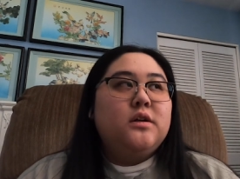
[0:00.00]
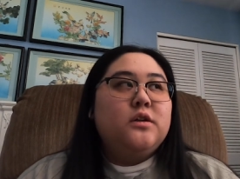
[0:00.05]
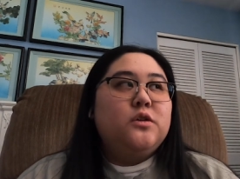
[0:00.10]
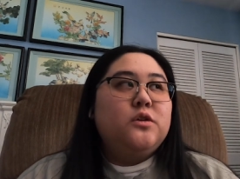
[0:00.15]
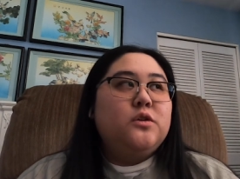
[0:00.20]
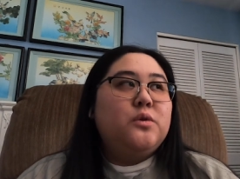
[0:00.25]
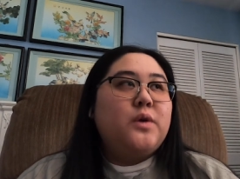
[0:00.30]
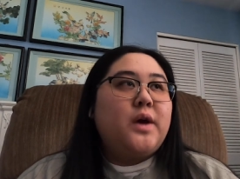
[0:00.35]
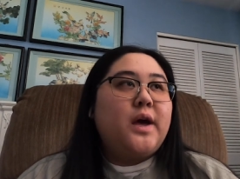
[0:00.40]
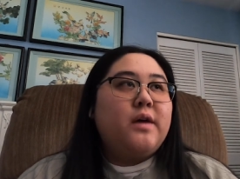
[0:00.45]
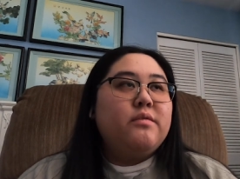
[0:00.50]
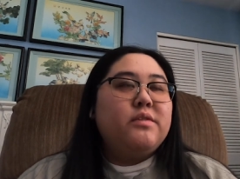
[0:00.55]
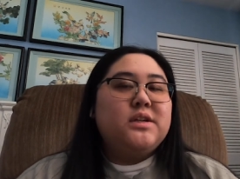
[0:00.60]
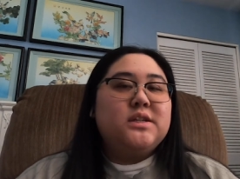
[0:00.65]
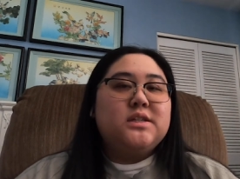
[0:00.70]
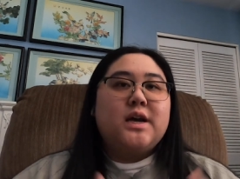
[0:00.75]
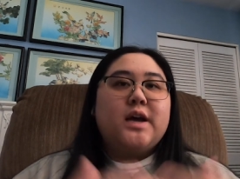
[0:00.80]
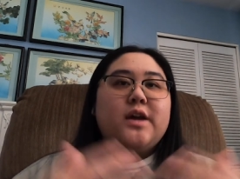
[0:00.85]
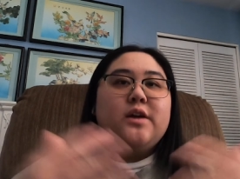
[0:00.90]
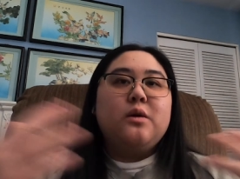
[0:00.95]
you have an
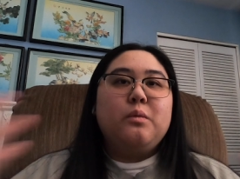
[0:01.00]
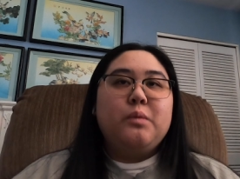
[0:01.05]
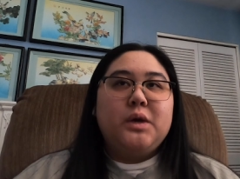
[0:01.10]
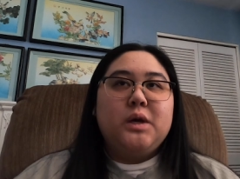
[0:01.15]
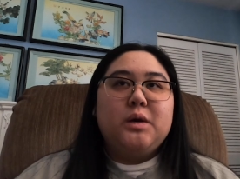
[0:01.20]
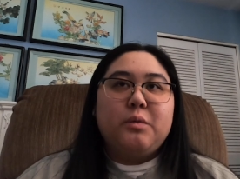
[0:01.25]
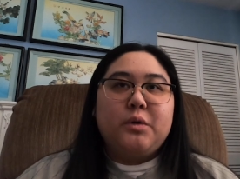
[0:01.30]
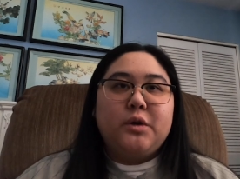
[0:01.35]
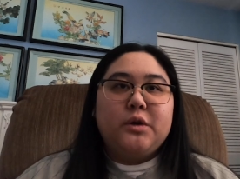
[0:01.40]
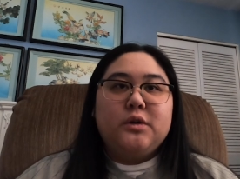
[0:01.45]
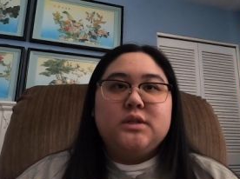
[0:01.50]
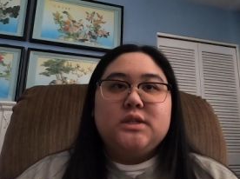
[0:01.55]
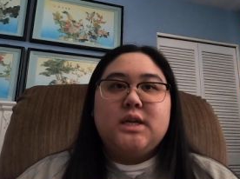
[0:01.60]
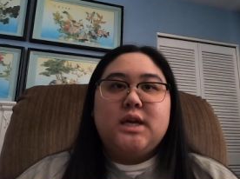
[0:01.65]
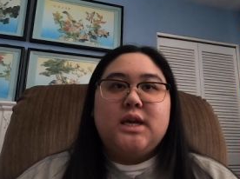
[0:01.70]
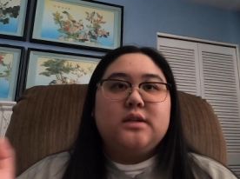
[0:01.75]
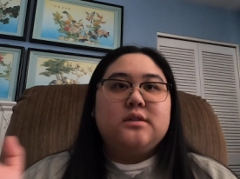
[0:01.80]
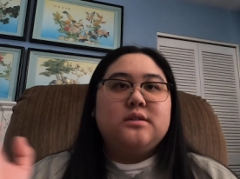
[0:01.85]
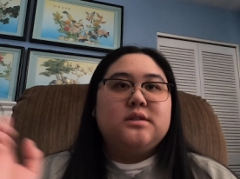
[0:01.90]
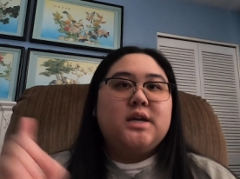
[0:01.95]
entire week where you
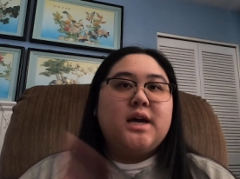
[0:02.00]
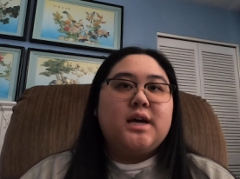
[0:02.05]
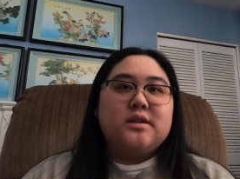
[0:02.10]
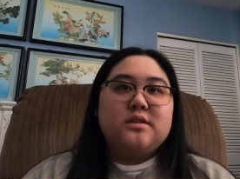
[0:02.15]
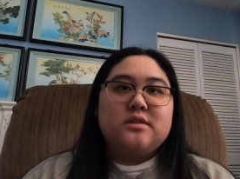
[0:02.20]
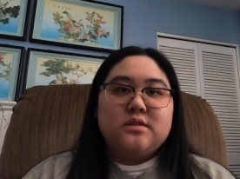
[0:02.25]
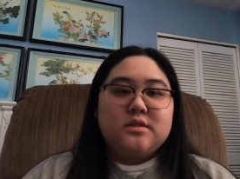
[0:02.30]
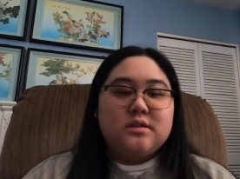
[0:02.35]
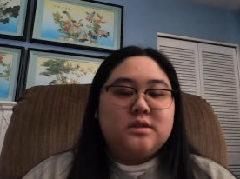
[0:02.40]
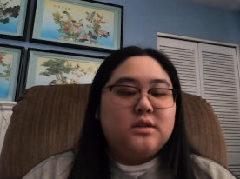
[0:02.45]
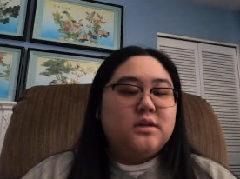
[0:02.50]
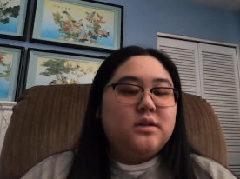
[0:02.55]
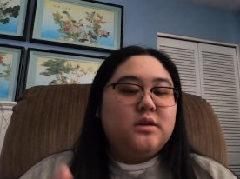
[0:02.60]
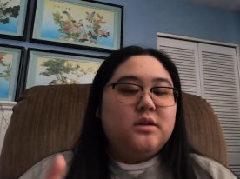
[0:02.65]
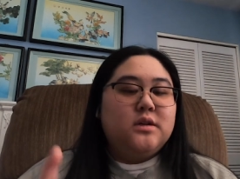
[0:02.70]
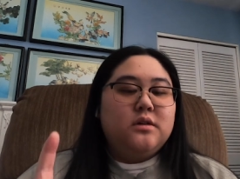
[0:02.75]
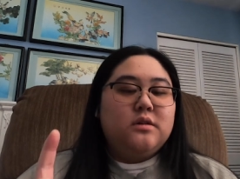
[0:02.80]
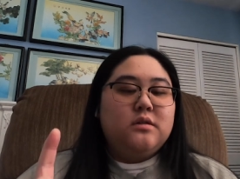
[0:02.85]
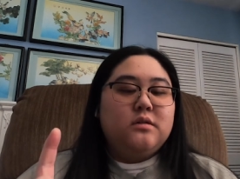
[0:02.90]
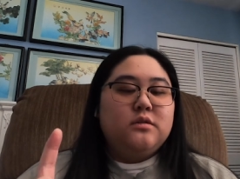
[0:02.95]
take tests,
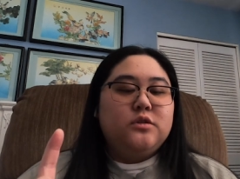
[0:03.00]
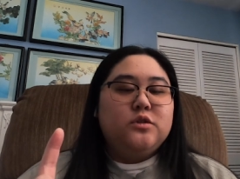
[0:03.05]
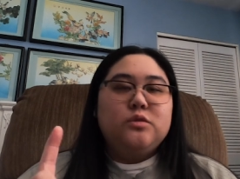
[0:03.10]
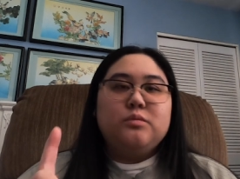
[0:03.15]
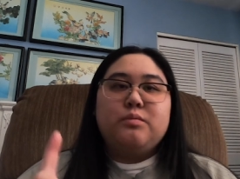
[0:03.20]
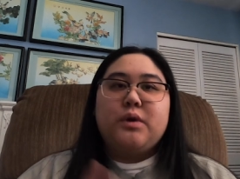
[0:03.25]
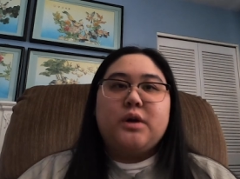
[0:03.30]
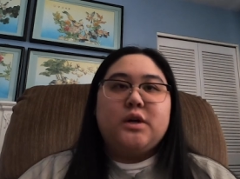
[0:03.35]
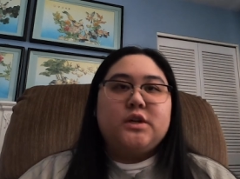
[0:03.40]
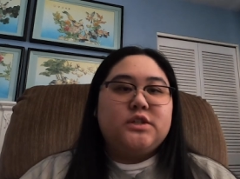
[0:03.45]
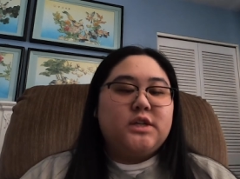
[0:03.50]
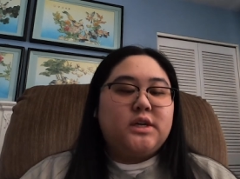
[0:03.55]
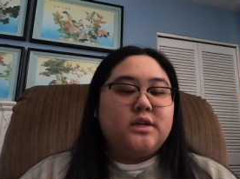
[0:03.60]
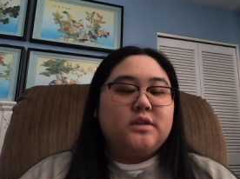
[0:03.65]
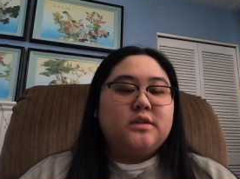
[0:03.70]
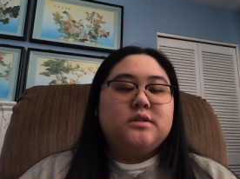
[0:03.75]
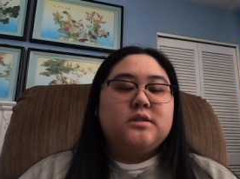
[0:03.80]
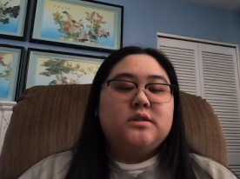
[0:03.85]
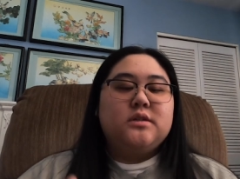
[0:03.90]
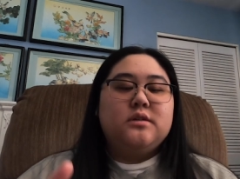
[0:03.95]
do
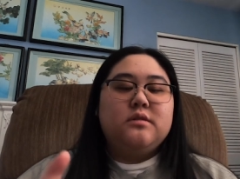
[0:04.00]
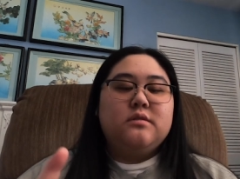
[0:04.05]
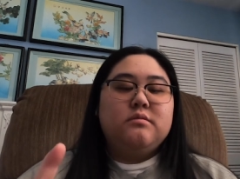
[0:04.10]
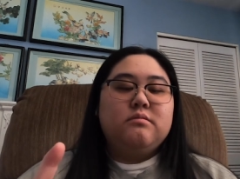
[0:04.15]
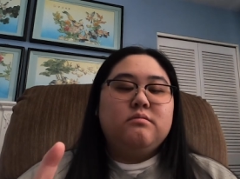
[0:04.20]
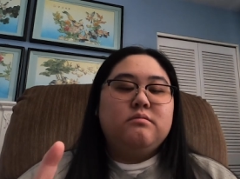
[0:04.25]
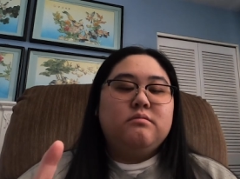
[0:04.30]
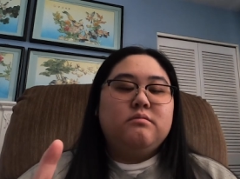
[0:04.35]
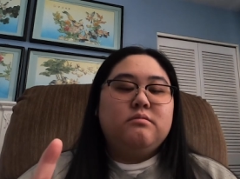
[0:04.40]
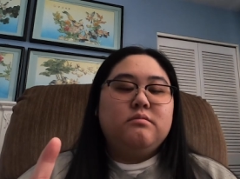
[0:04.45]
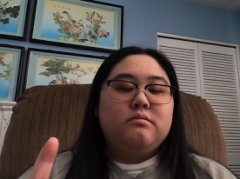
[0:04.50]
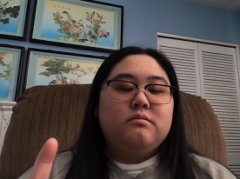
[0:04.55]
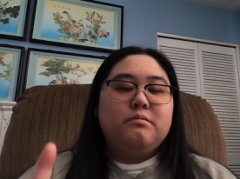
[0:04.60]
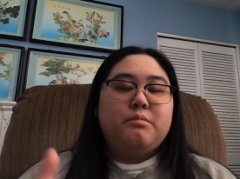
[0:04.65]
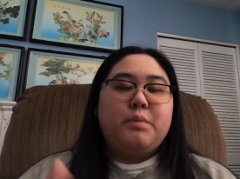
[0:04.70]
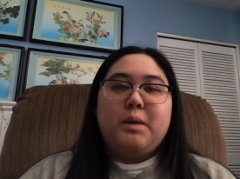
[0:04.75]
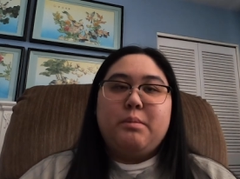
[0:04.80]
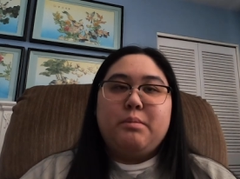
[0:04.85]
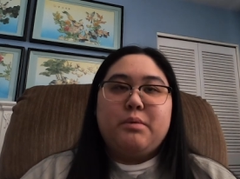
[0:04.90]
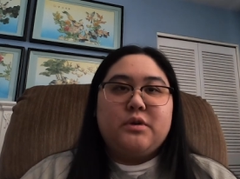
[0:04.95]
projects,
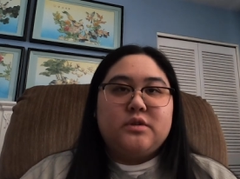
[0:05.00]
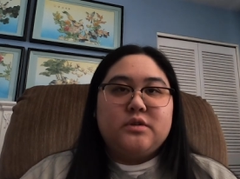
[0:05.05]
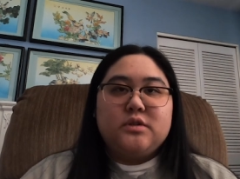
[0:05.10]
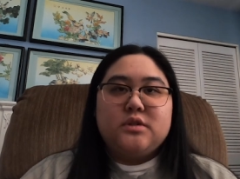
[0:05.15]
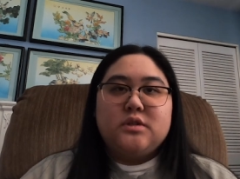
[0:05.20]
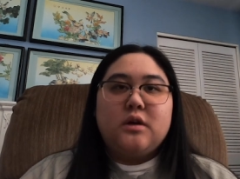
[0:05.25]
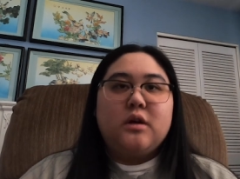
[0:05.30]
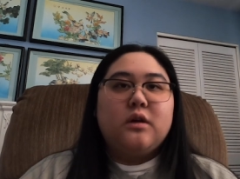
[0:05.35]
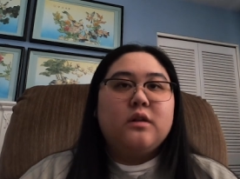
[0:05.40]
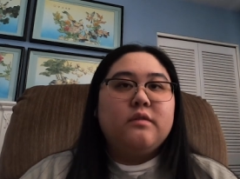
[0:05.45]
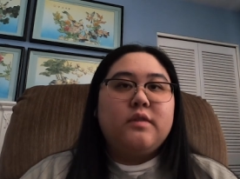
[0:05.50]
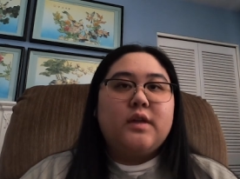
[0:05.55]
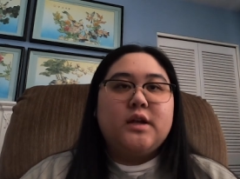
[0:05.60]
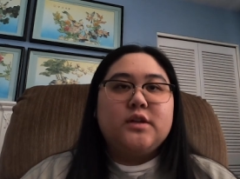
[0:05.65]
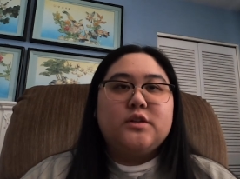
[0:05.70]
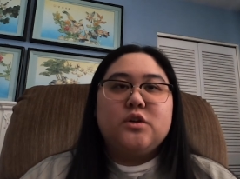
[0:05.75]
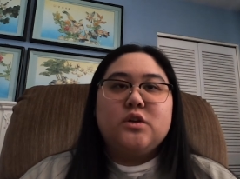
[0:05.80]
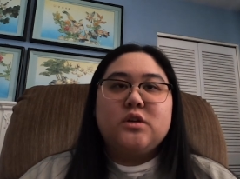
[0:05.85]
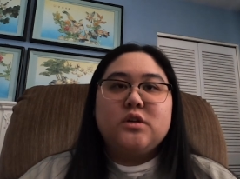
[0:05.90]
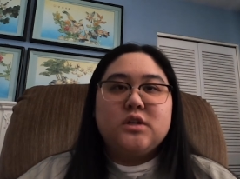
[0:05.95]
papers, all of
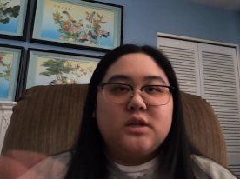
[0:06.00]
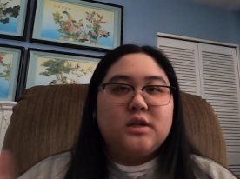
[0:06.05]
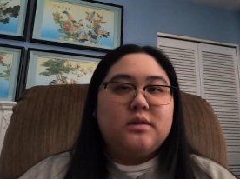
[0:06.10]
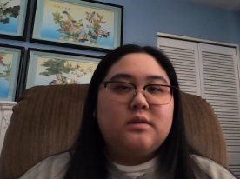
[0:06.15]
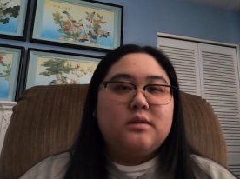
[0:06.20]
that, turn it